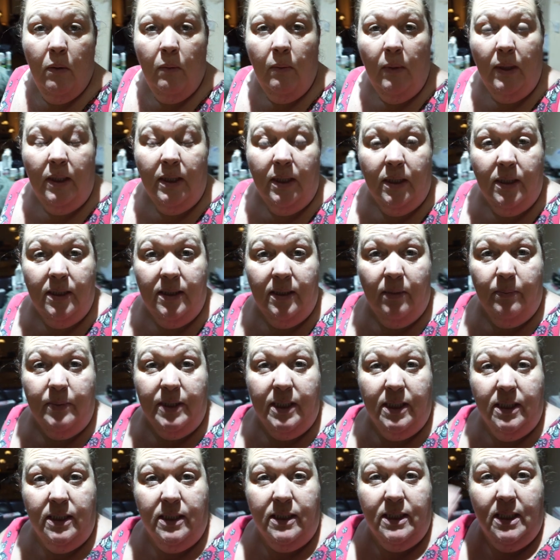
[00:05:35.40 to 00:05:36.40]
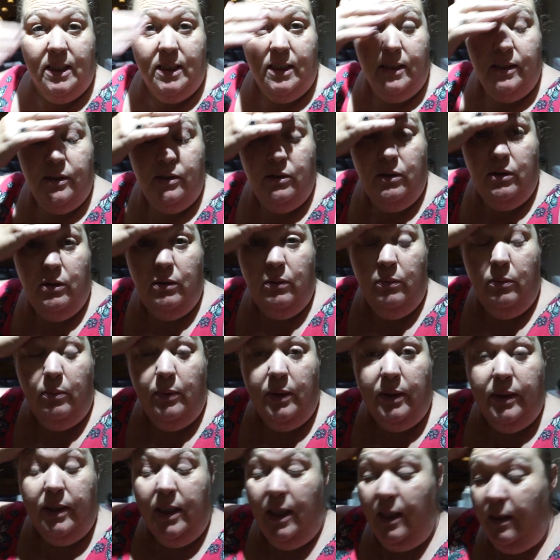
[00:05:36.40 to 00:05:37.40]
Well guys, that was a disaster
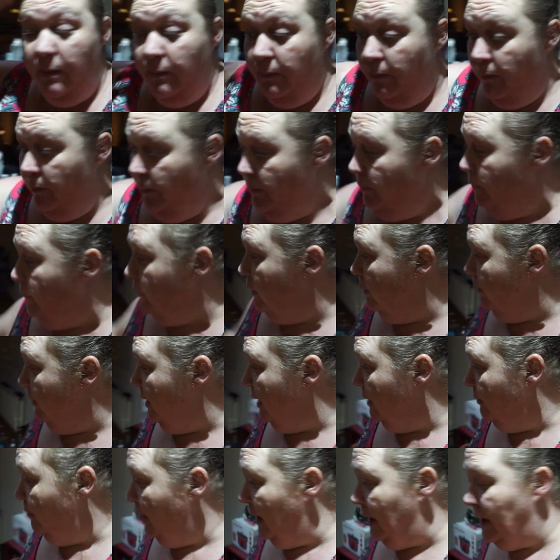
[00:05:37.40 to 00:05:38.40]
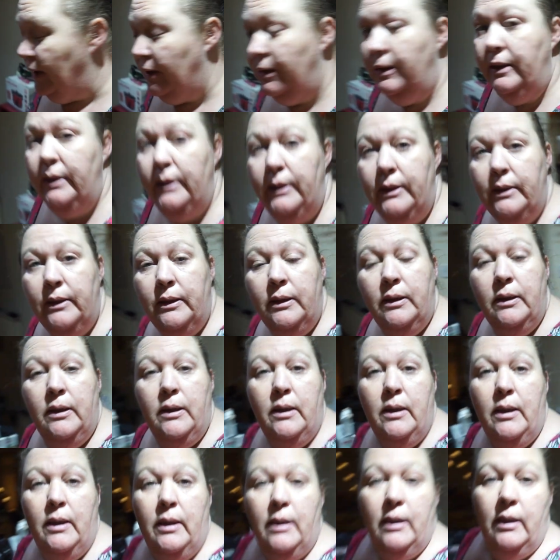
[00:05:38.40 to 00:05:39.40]
with the meal planning.
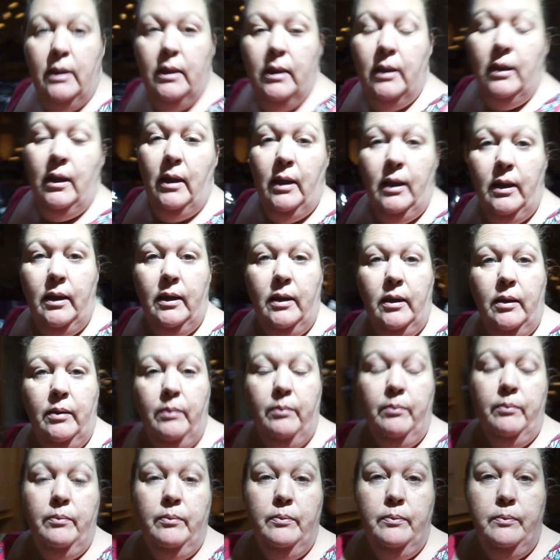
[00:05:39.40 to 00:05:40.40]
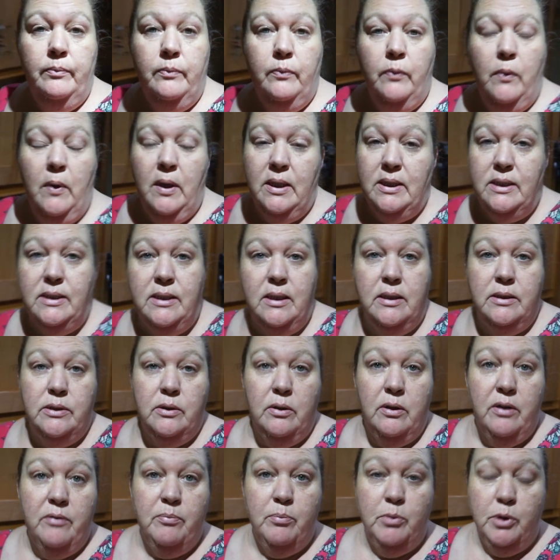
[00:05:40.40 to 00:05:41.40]
As I said, I
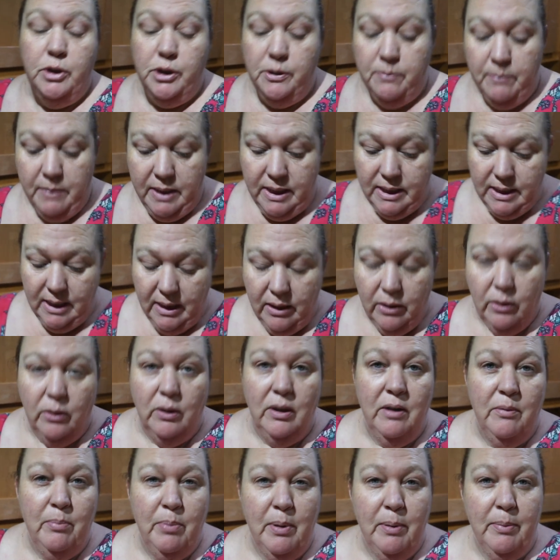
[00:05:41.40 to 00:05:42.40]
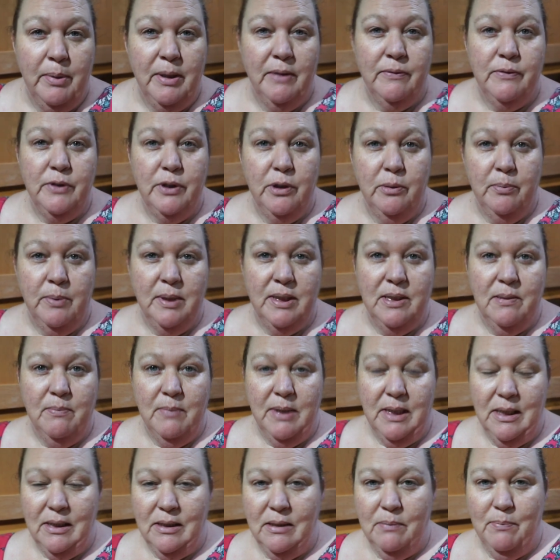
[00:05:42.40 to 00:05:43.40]
don't have much meat at all, I probably have 2 bits of
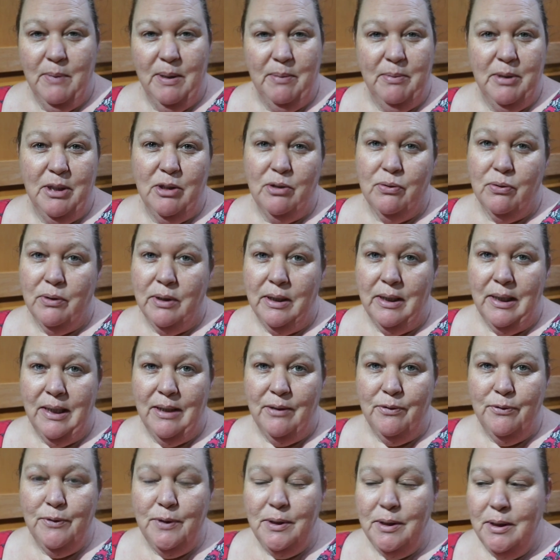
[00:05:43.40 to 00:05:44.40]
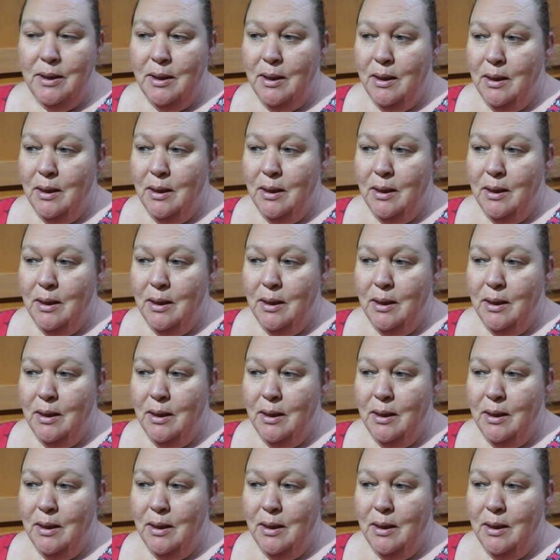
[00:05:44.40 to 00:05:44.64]
meat, maybe 3 left.